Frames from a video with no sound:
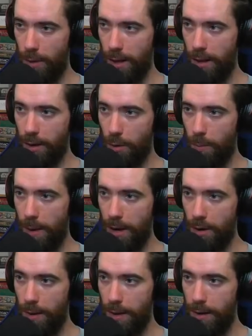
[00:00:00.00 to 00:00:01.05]
play like
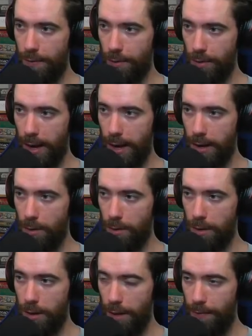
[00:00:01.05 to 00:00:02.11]
Omega Red, Devil Dino,
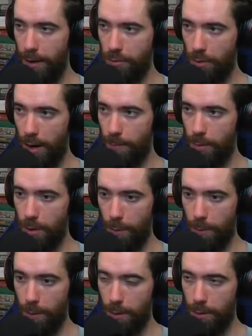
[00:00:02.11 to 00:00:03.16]
Living
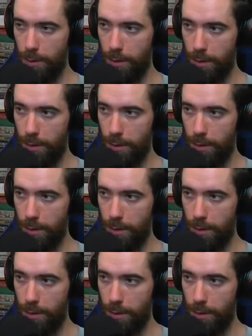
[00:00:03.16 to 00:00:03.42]
Tribunal.